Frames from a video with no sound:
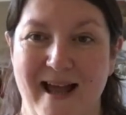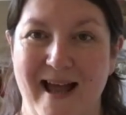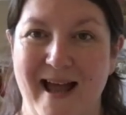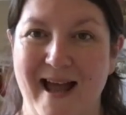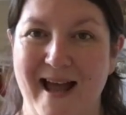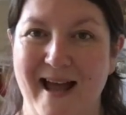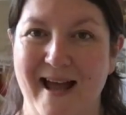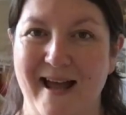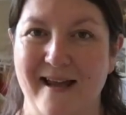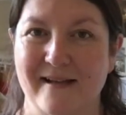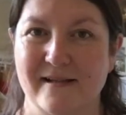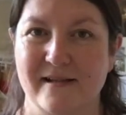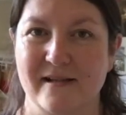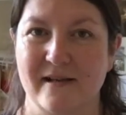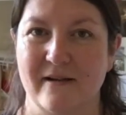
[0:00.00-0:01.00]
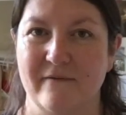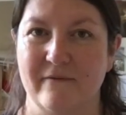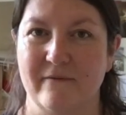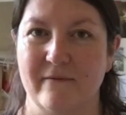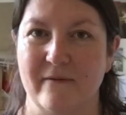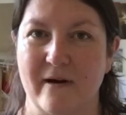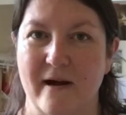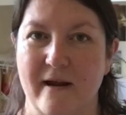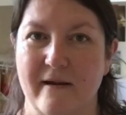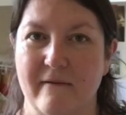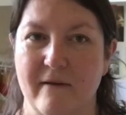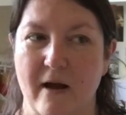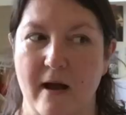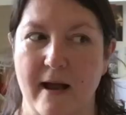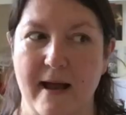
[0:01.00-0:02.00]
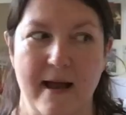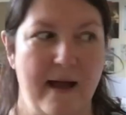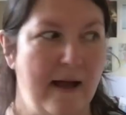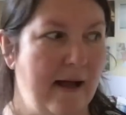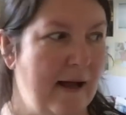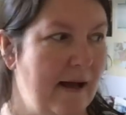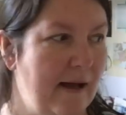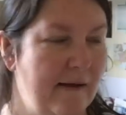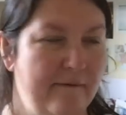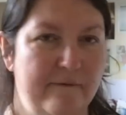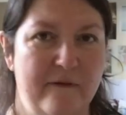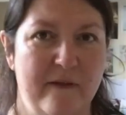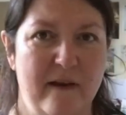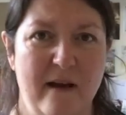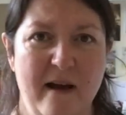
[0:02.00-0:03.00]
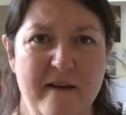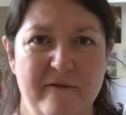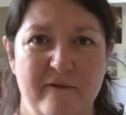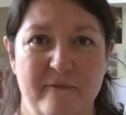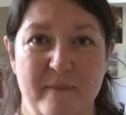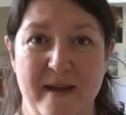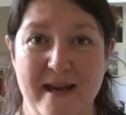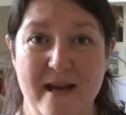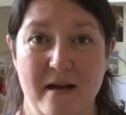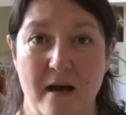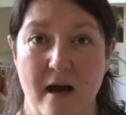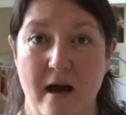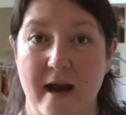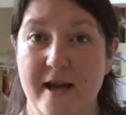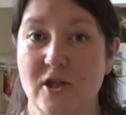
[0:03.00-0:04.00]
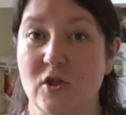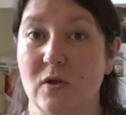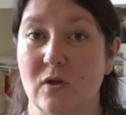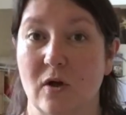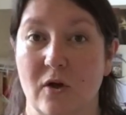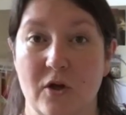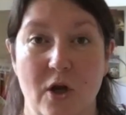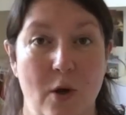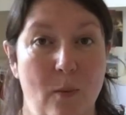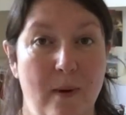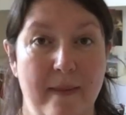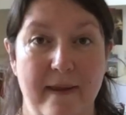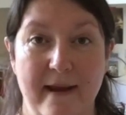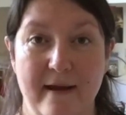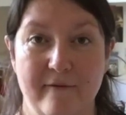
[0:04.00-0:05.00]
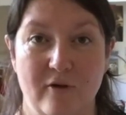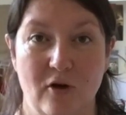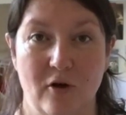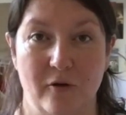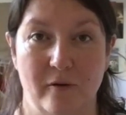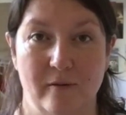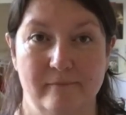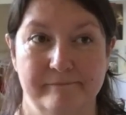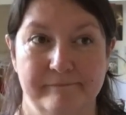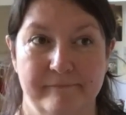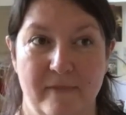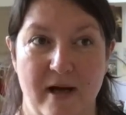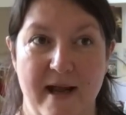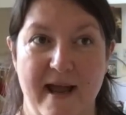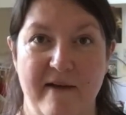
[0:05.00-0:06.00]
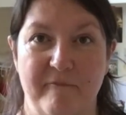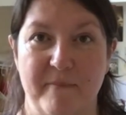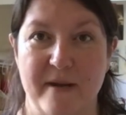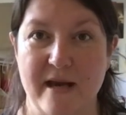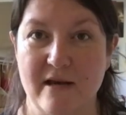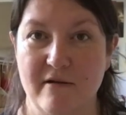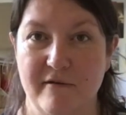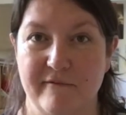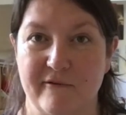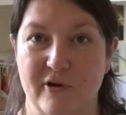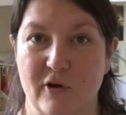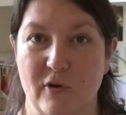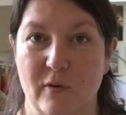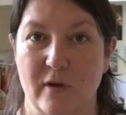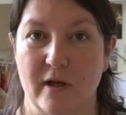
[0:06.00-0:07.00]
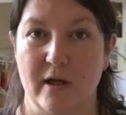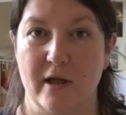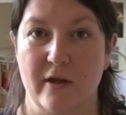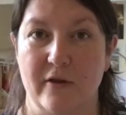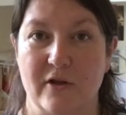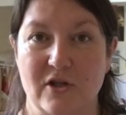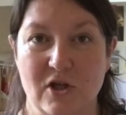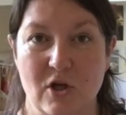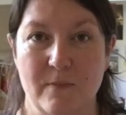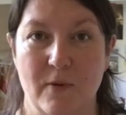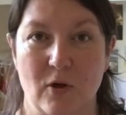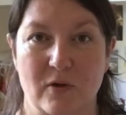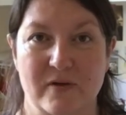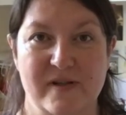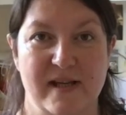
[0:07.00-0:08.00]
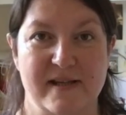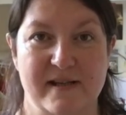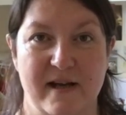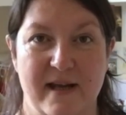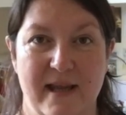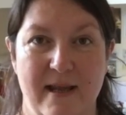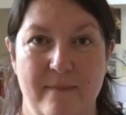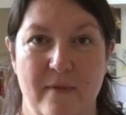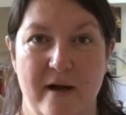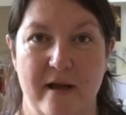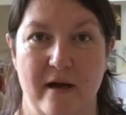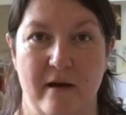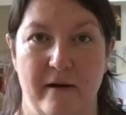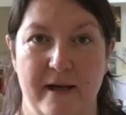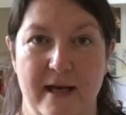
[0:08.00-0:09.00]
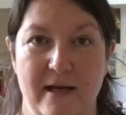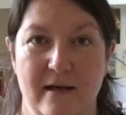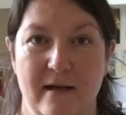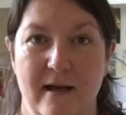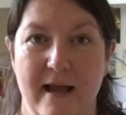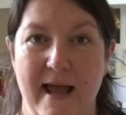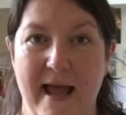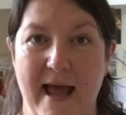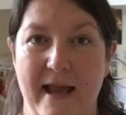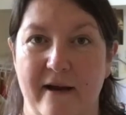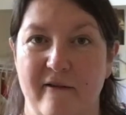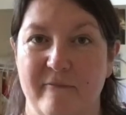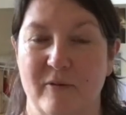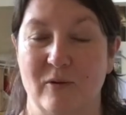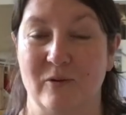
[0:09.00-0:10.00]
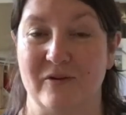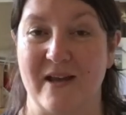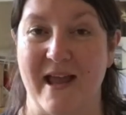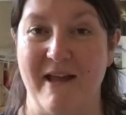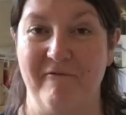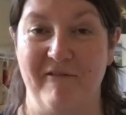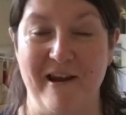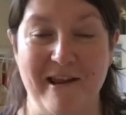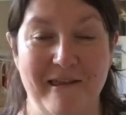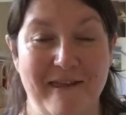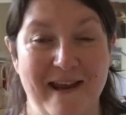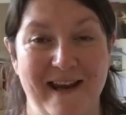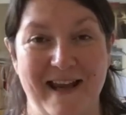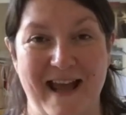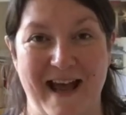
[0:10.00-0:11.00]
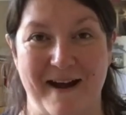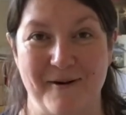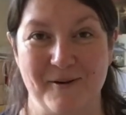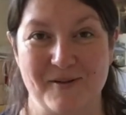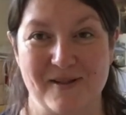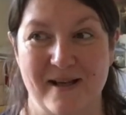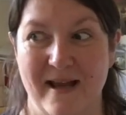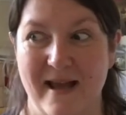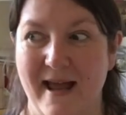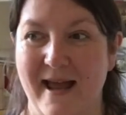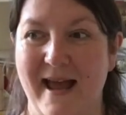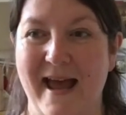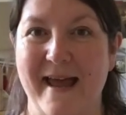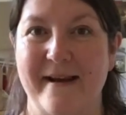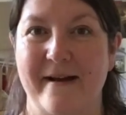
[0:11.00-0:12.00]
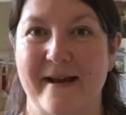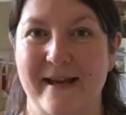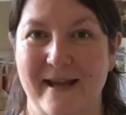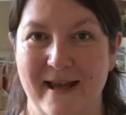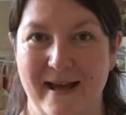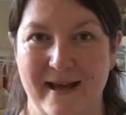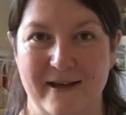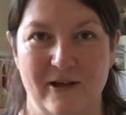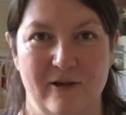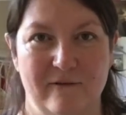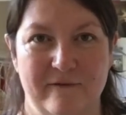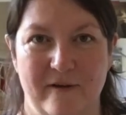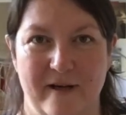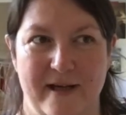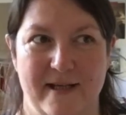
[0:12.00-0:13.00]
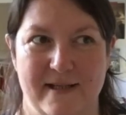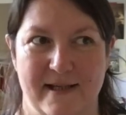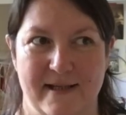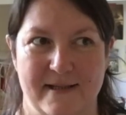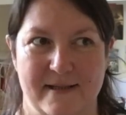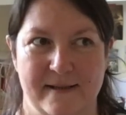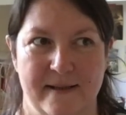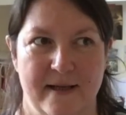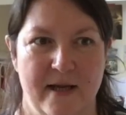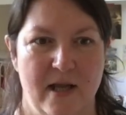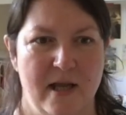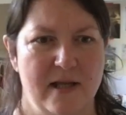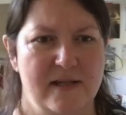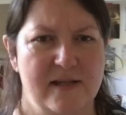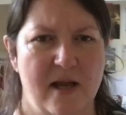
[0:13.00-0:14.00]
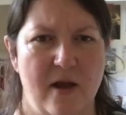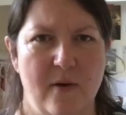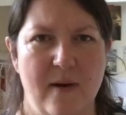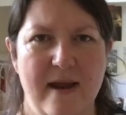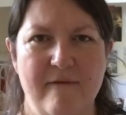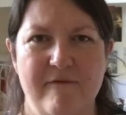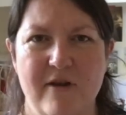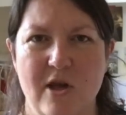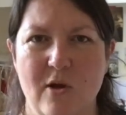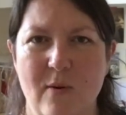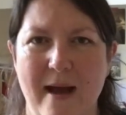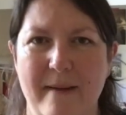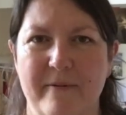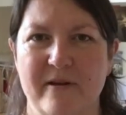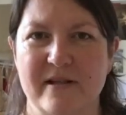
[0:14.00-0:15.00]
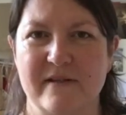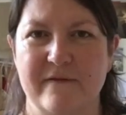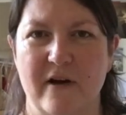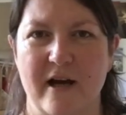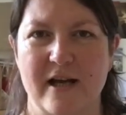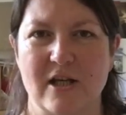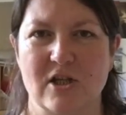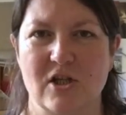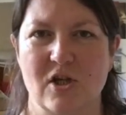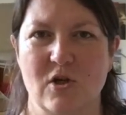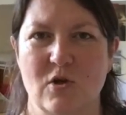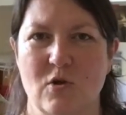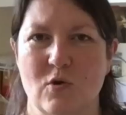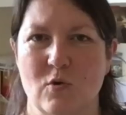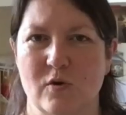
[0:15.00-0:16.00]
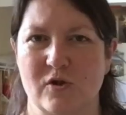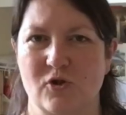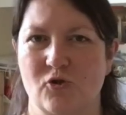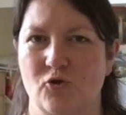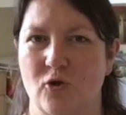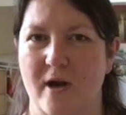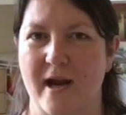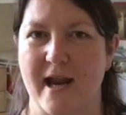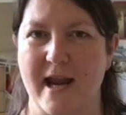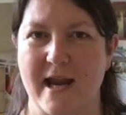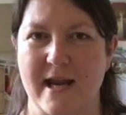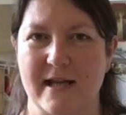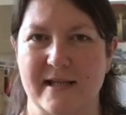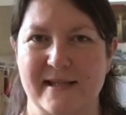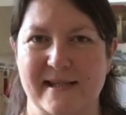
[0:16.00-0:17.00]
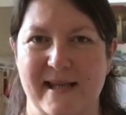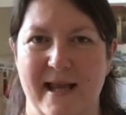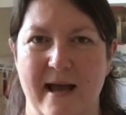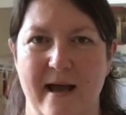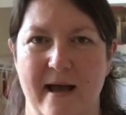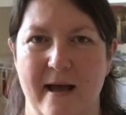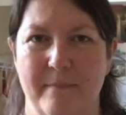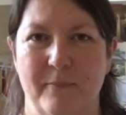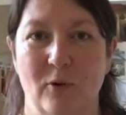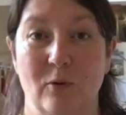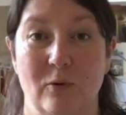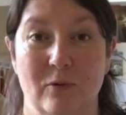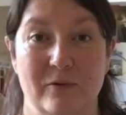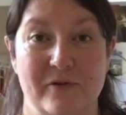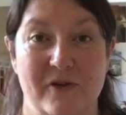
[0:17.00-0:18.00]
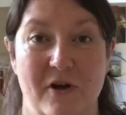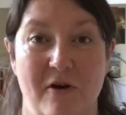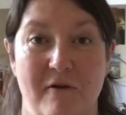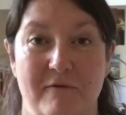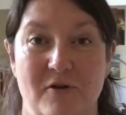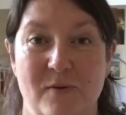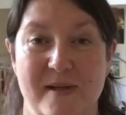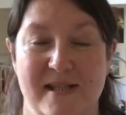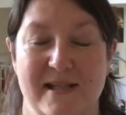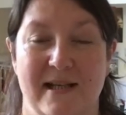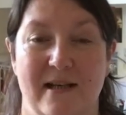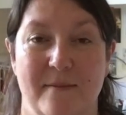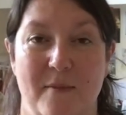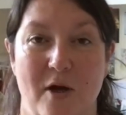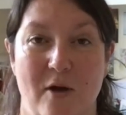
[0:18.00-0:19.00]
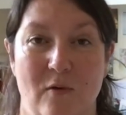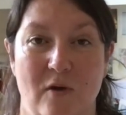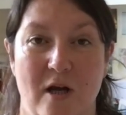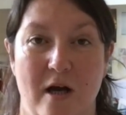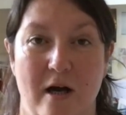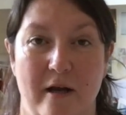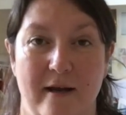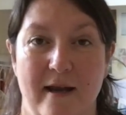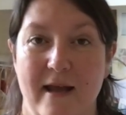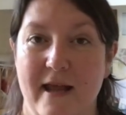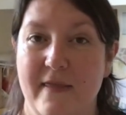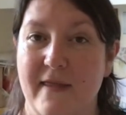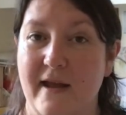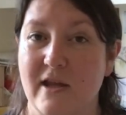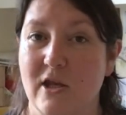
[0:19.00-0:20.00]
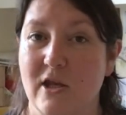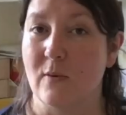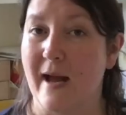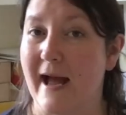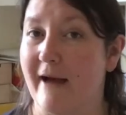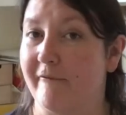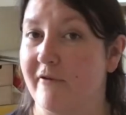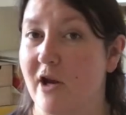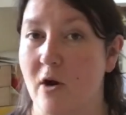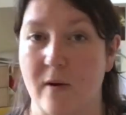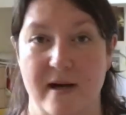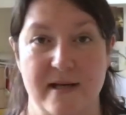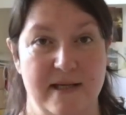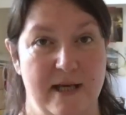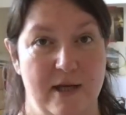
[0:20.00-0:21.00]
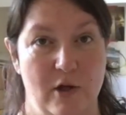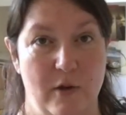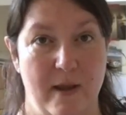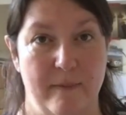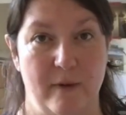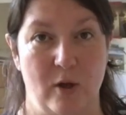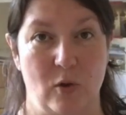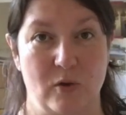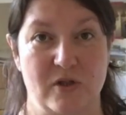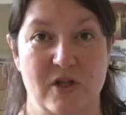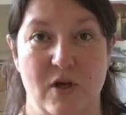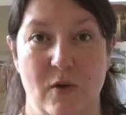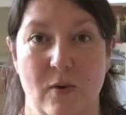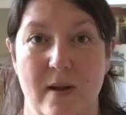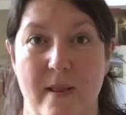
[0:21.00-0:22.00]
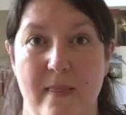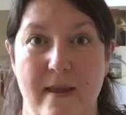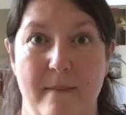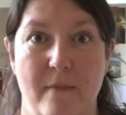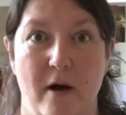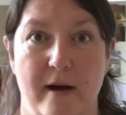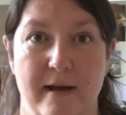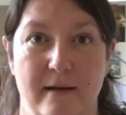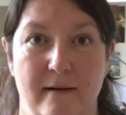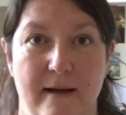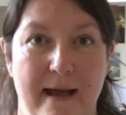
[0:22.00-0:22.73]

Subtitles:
and I for the life of me I do not know where they have gone. I have been through the 2 boxes that I keep my yarn in, and I've pulled everything out and I cannot find it. So if you happen to find 2 stray balls of Twisted Lemon yarn that have no idea who they belong to, they're mine.